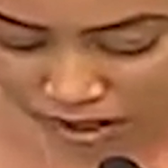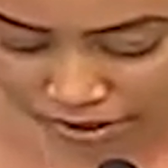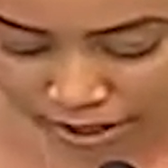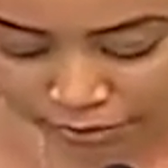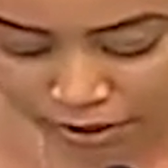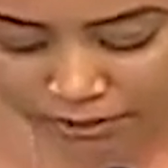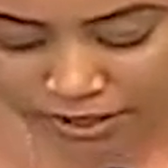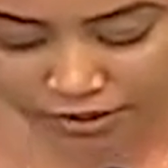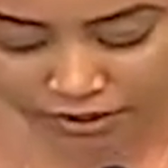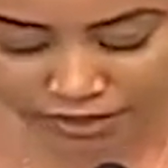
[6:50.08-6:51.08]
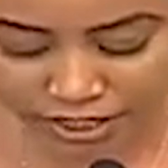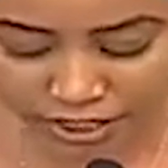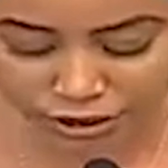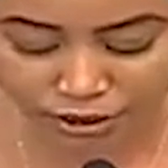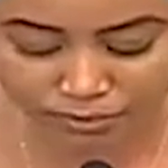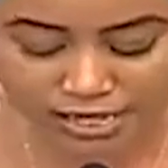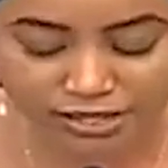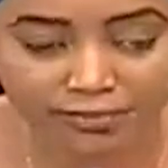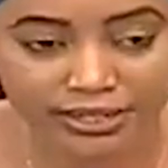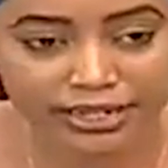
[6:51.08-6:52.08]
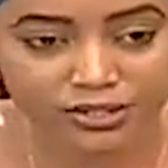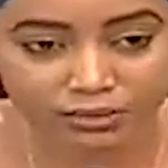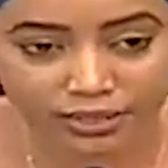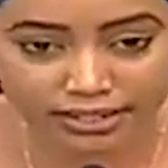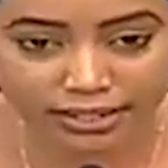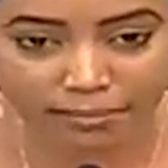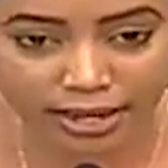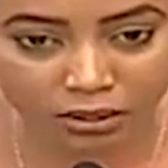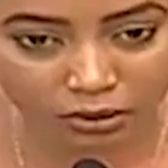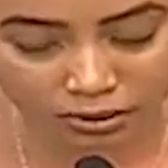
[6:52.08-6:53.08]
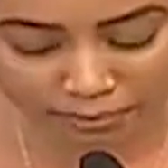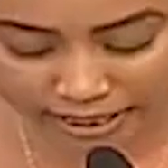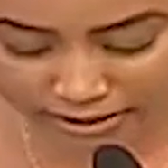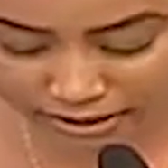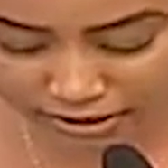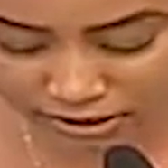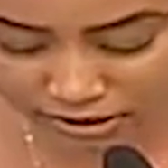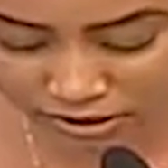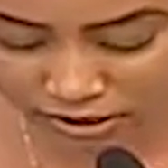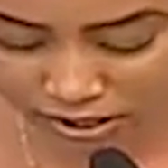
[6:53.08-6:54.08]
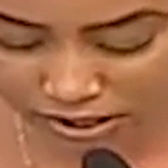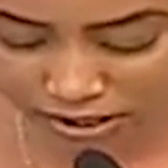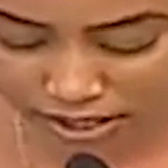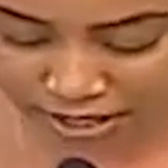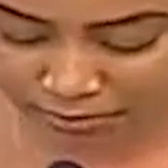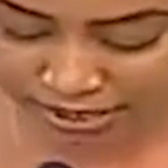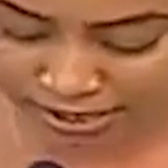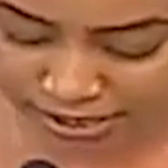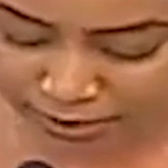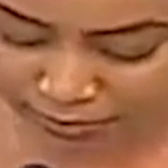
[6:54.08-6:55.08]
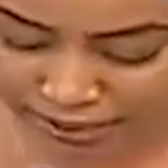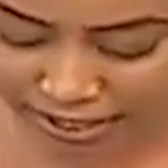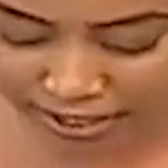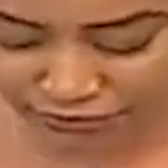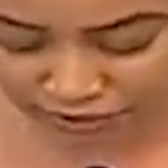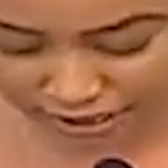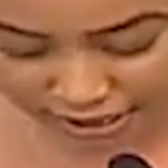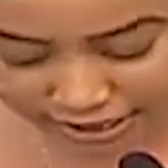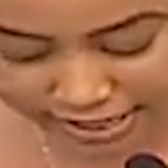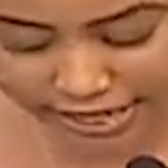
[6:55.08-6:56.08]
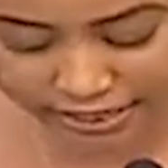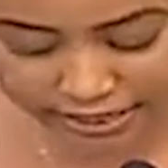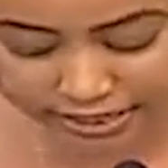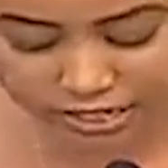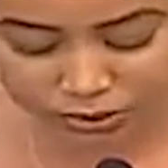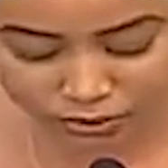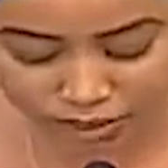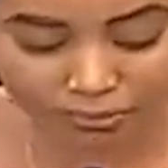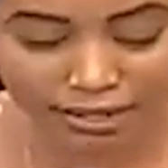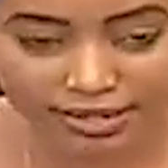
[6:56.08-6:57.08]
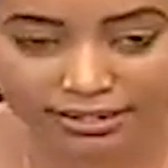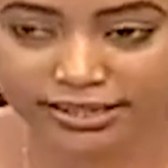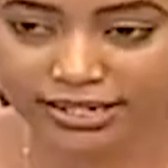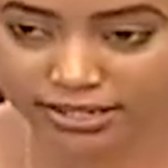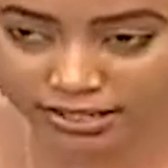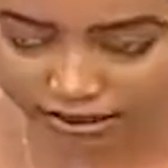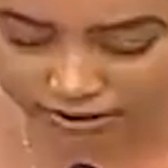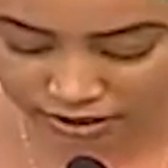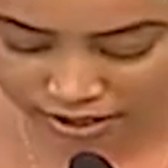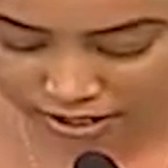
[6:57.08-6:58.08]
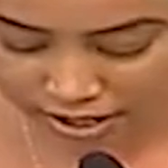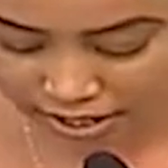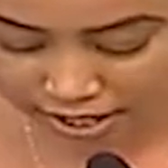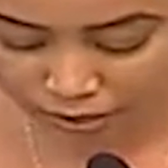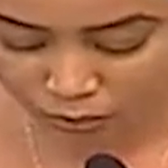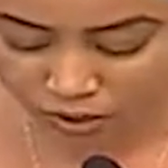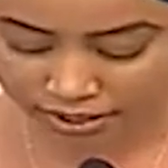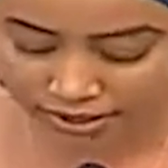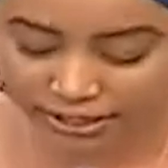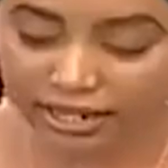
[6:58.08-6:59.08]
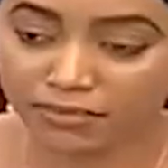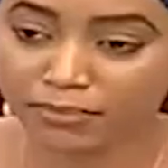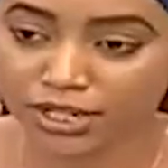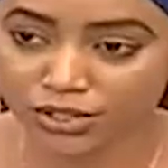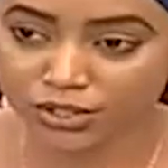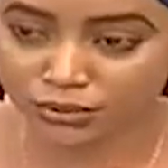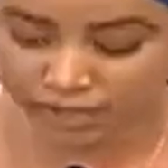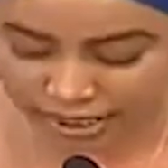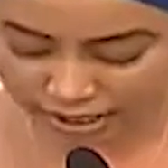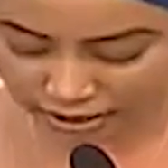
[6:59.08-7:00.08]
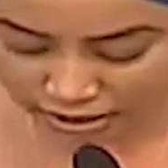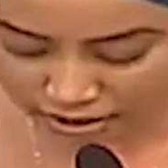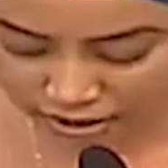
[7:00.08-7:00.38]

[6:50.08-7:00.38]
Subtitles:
The problems of the nation must bring us together by all means. And Mr. Speaker, if indeed there are leaders who are bloodthirsty and we want the government to deal